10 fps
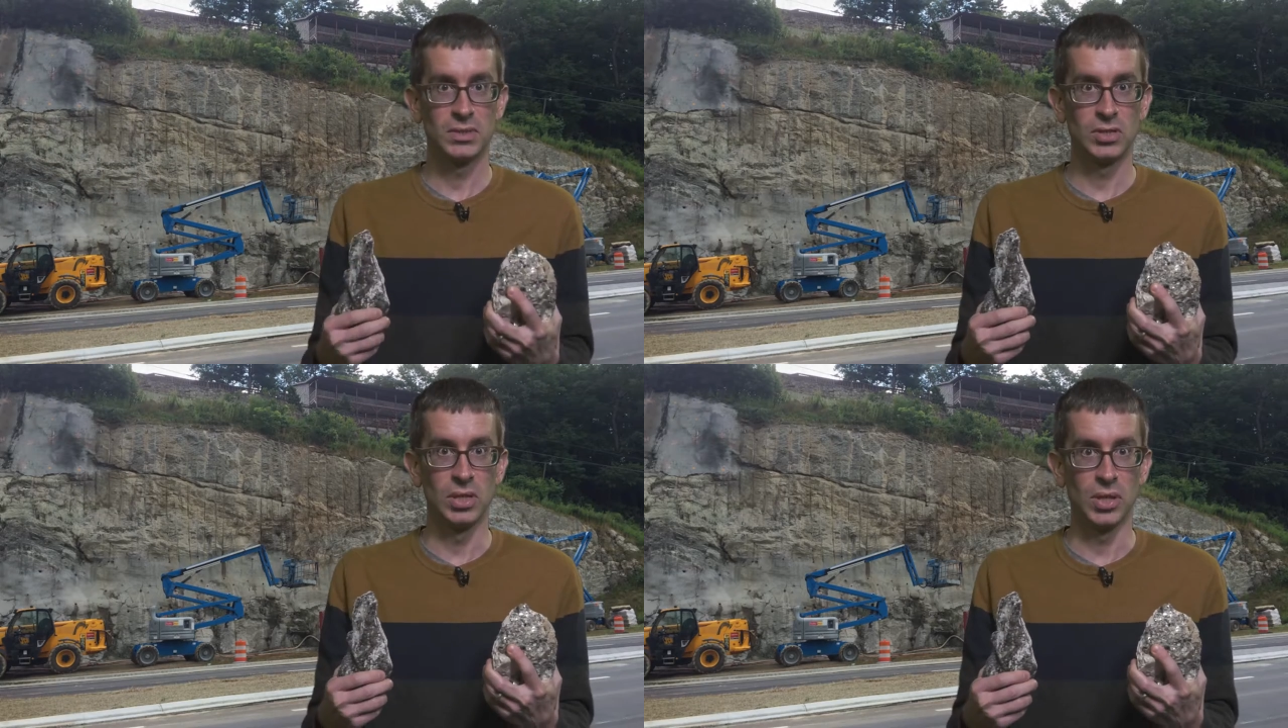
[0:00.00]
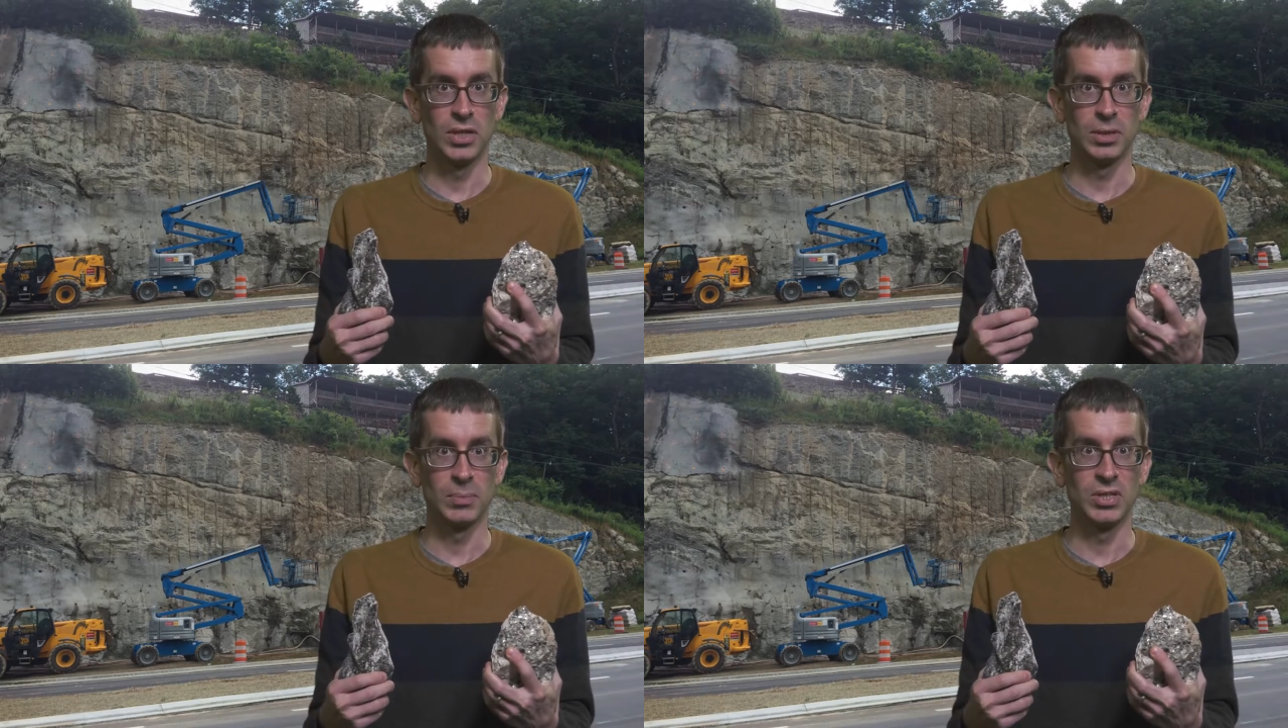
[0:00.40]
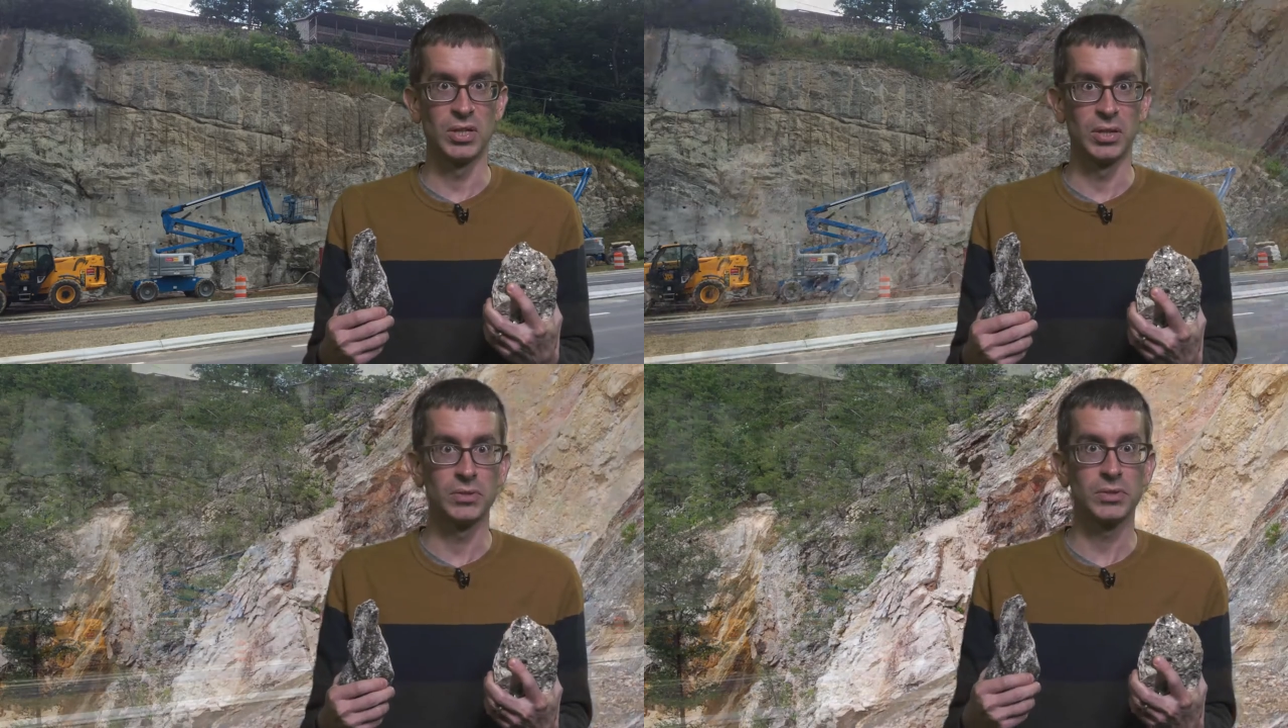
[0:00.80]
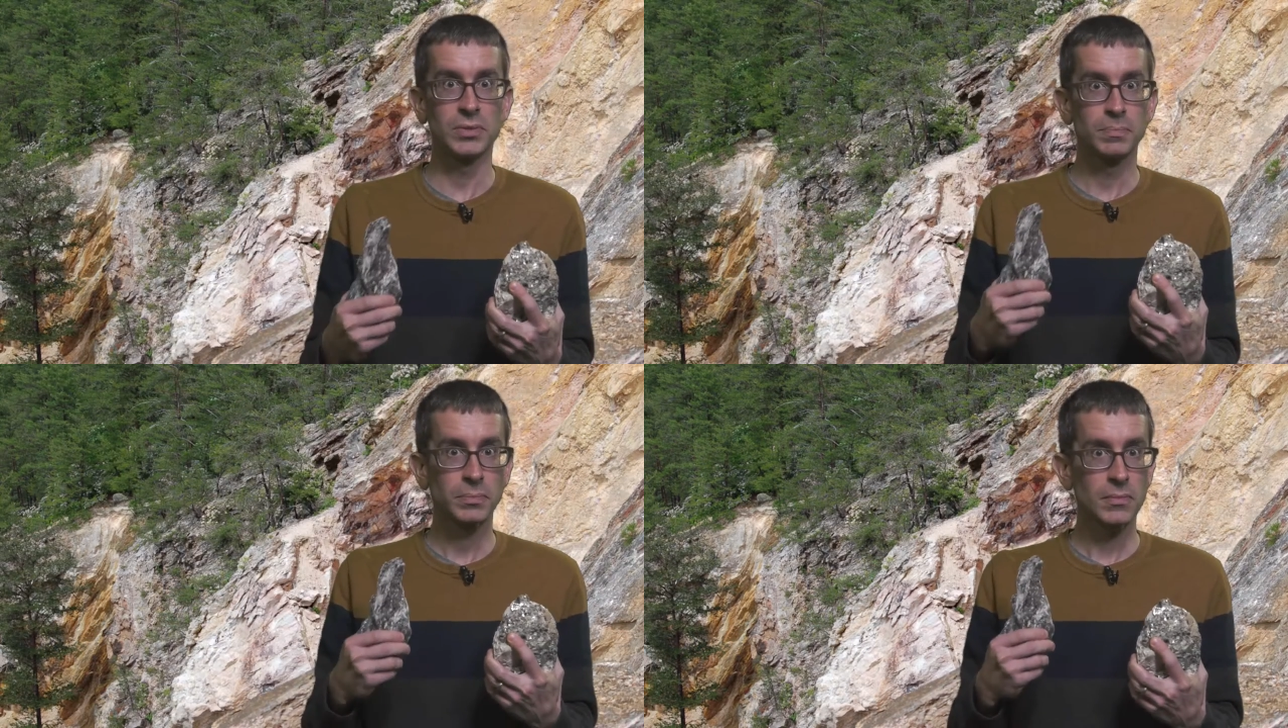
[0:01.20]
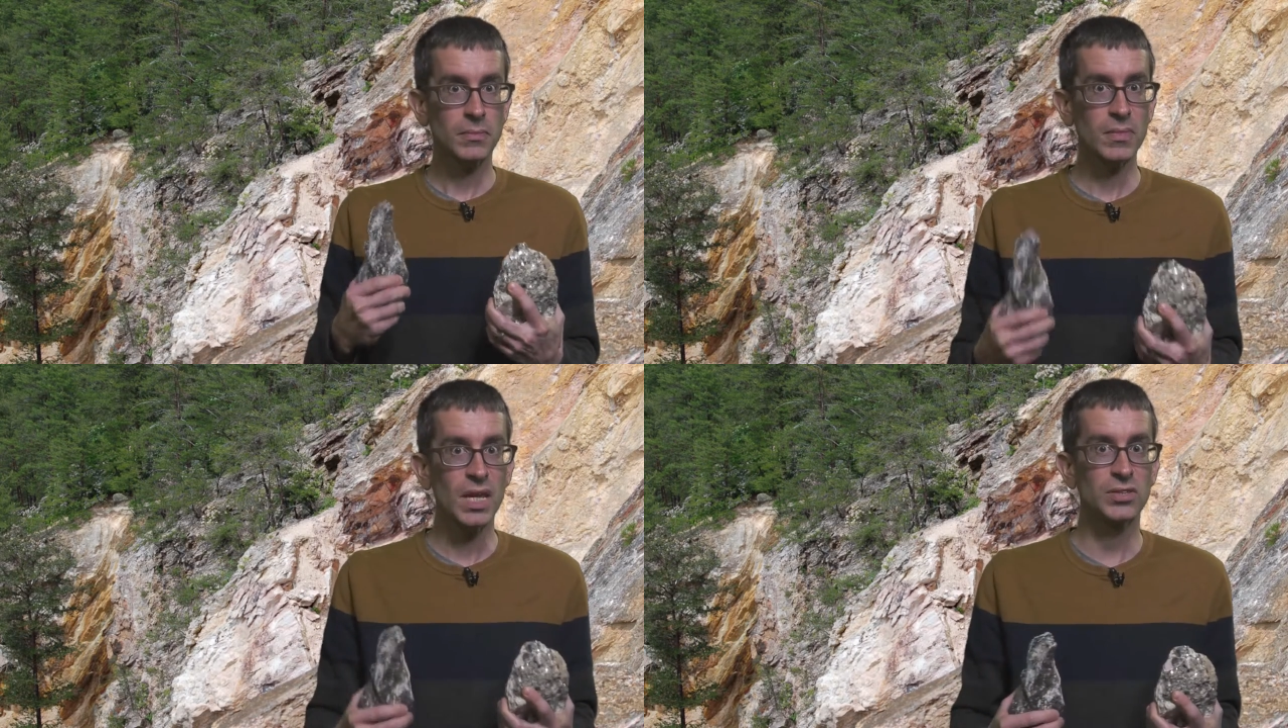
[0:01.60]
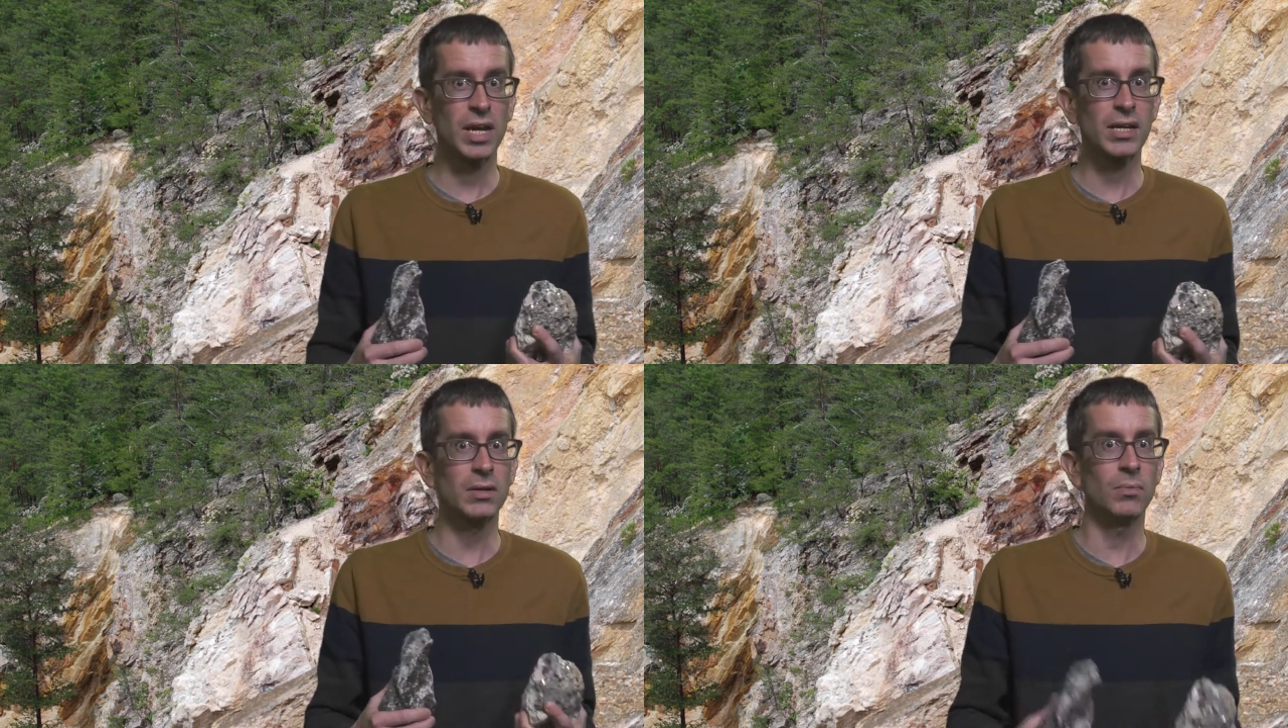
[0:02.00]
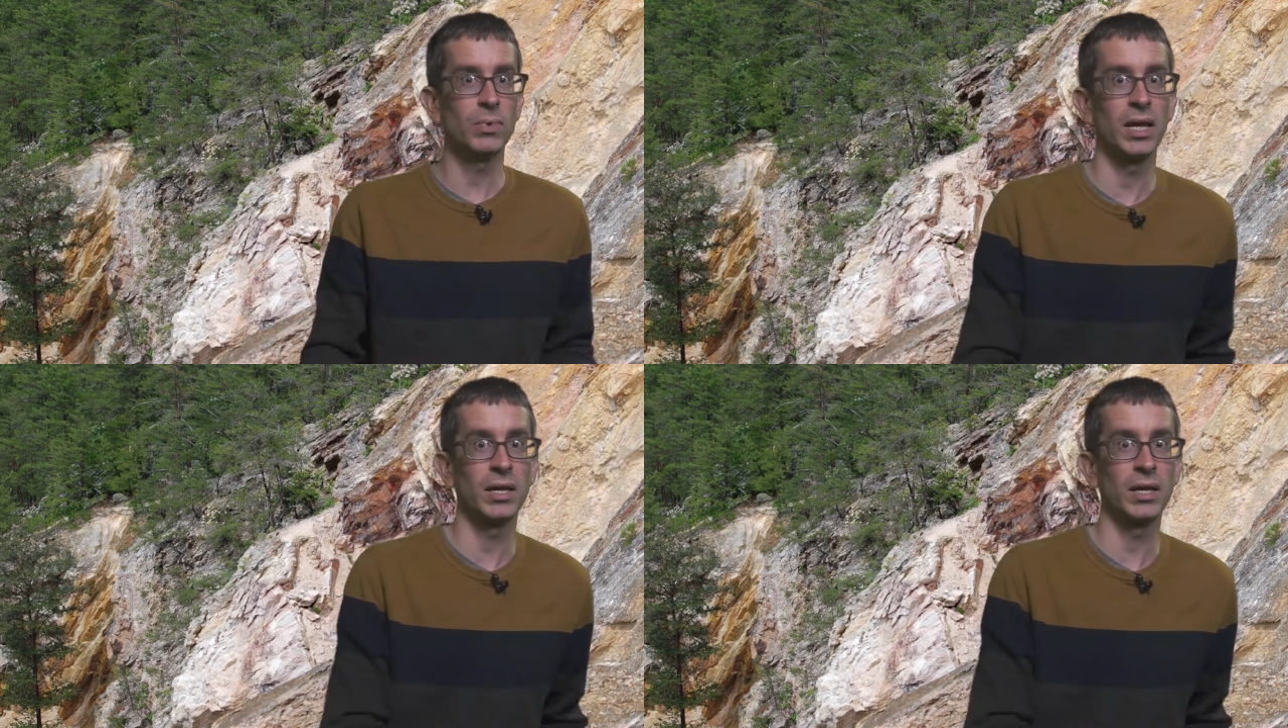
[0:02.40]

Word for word: geologic materials? Second, we